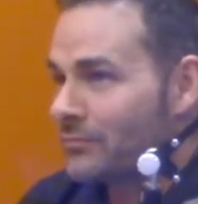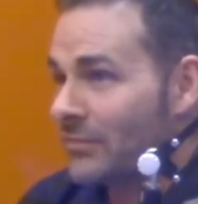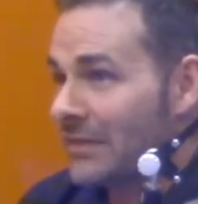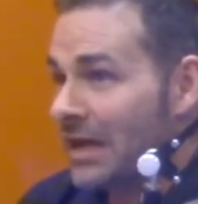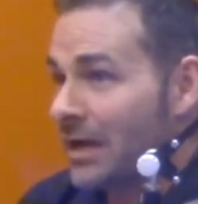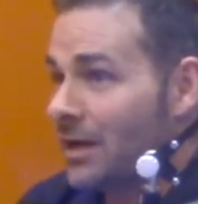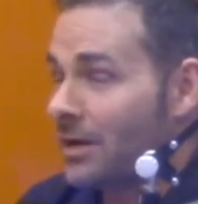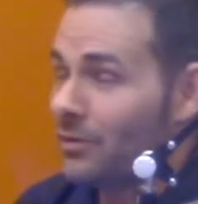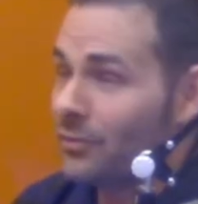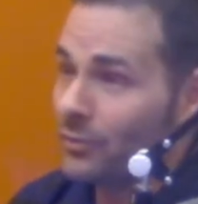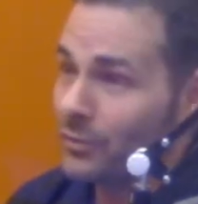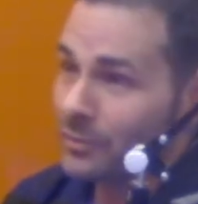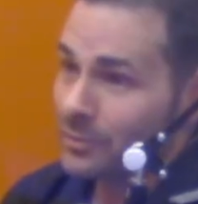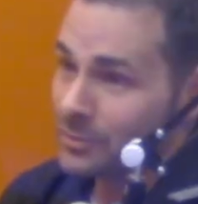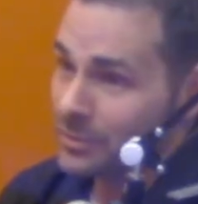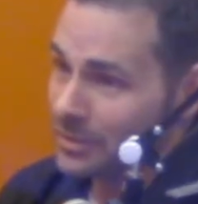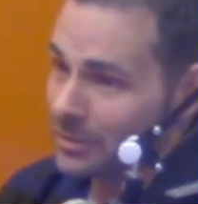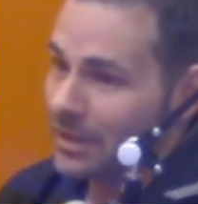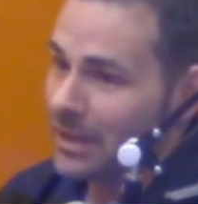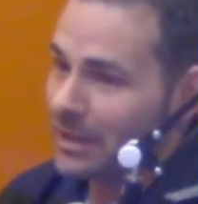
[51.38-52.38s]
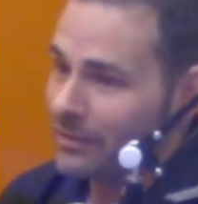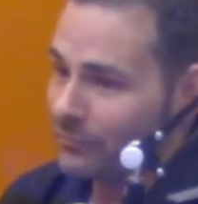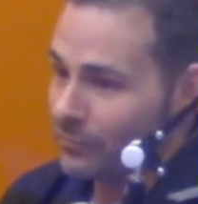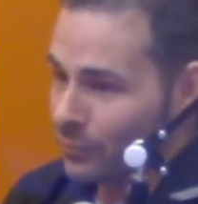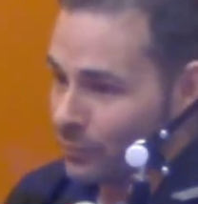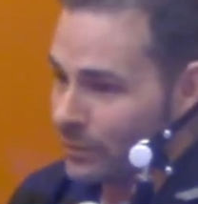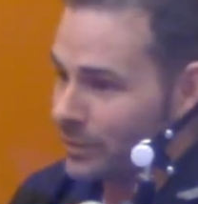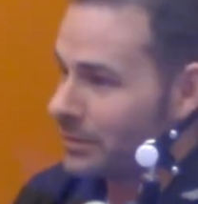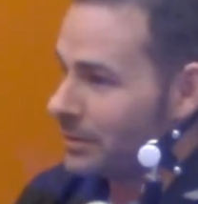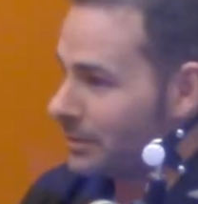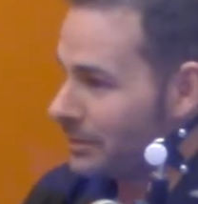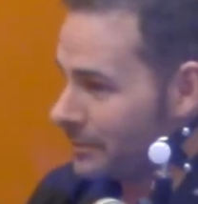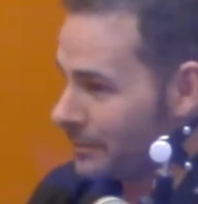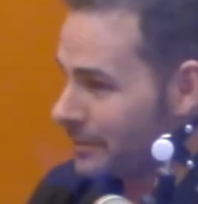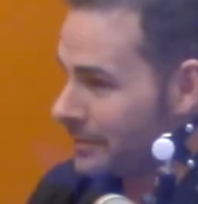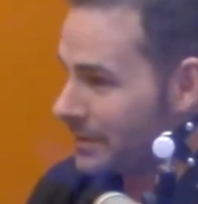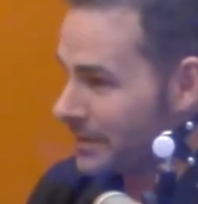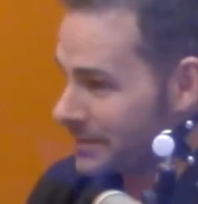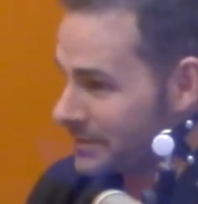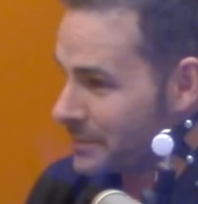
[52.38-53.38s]
don't know. There's a lot of really
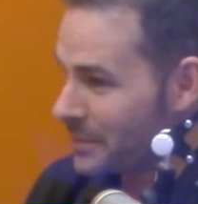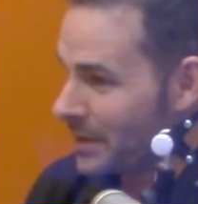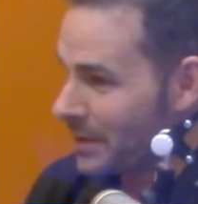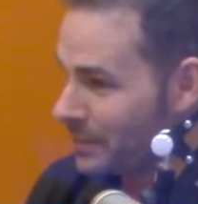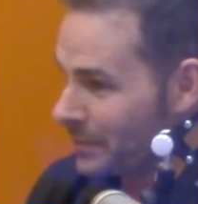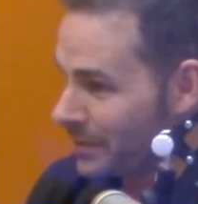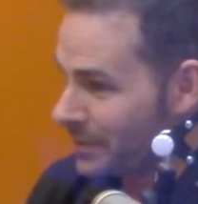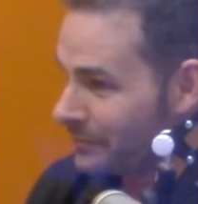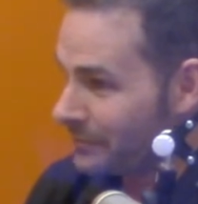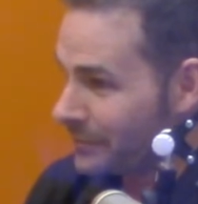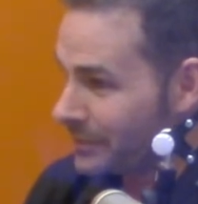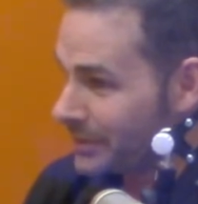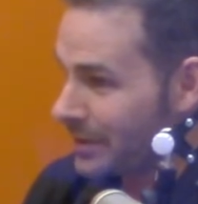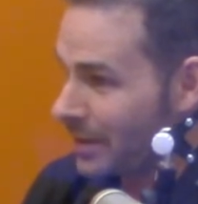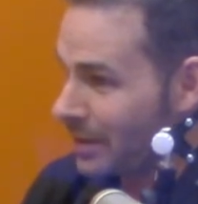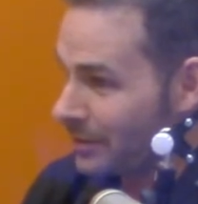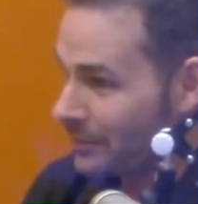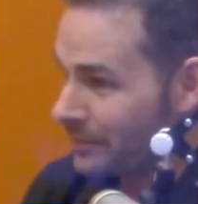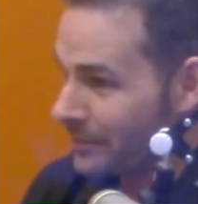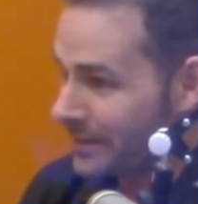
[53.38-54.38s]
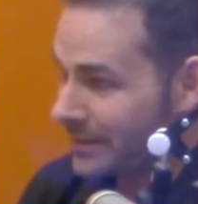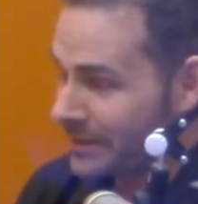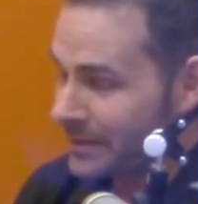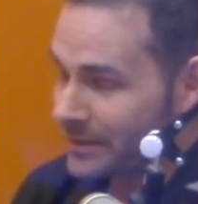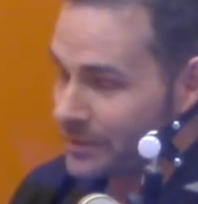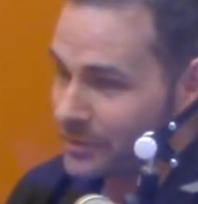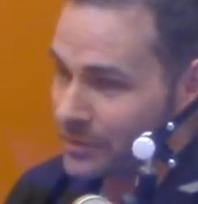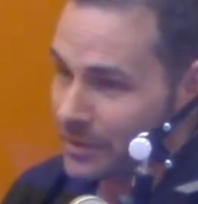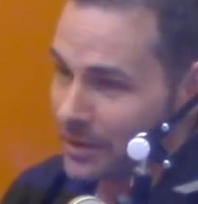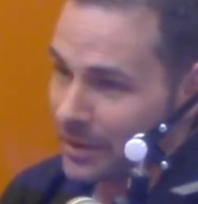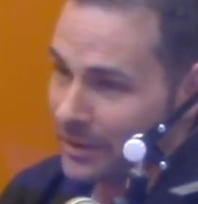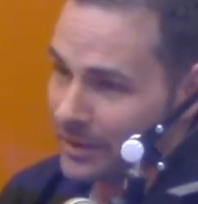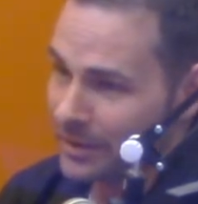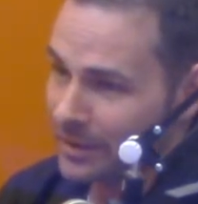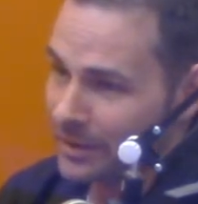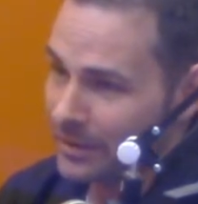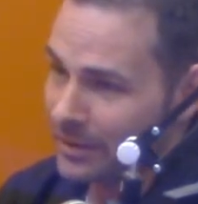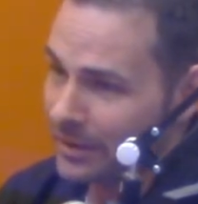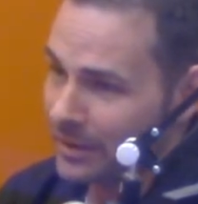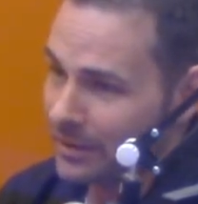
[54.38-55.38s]
good things about being a photography teacher. I
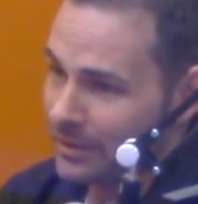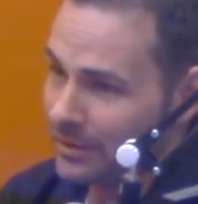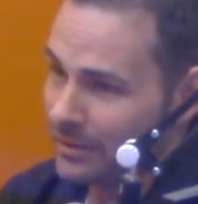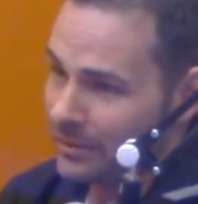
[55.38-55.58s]
think